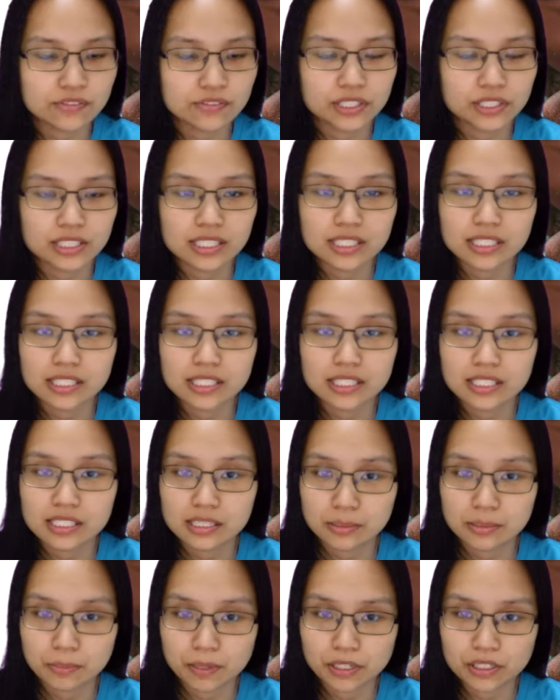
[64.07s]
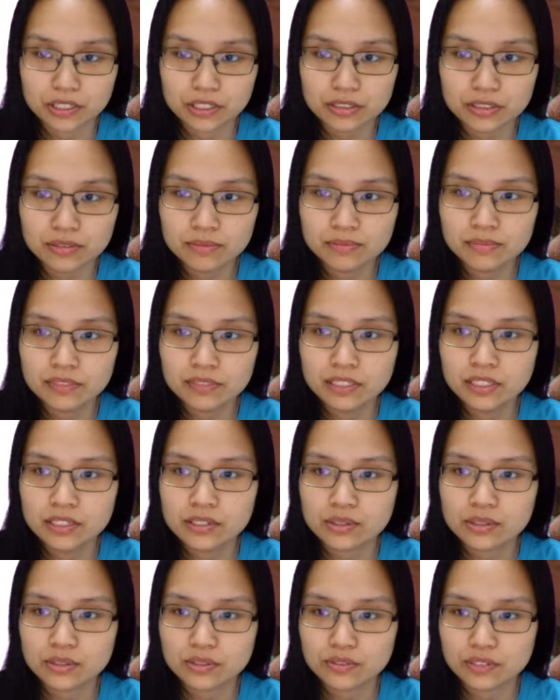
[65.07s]
instance, the picture.
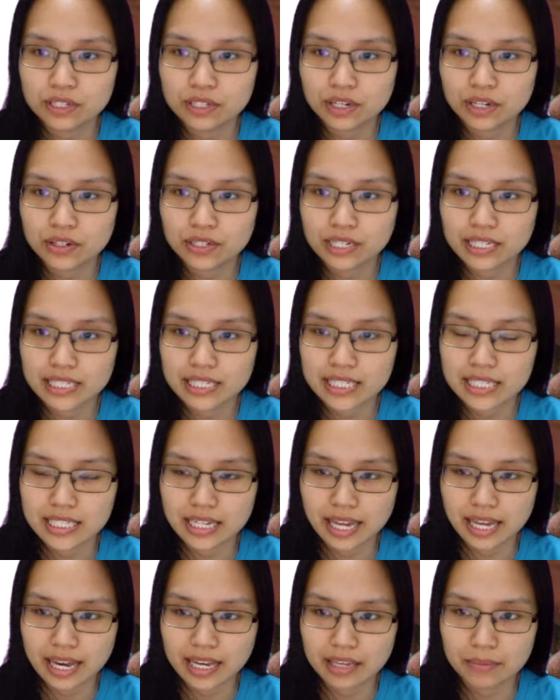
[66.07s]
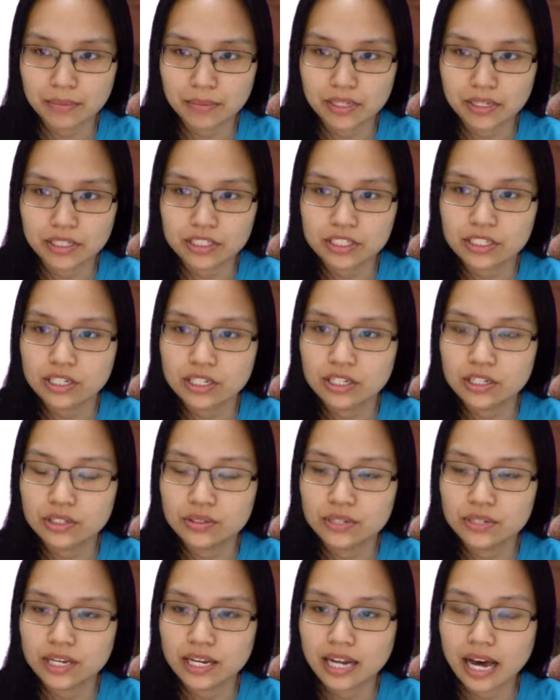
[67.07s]
So over here you can select image. You
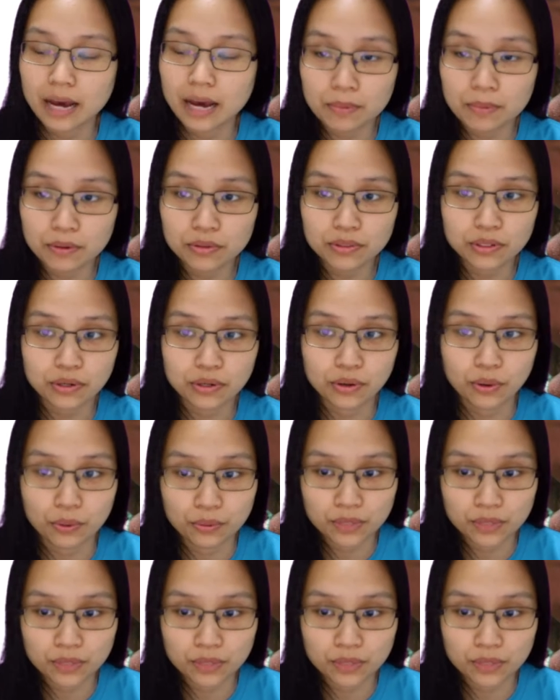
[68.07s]
can upload your own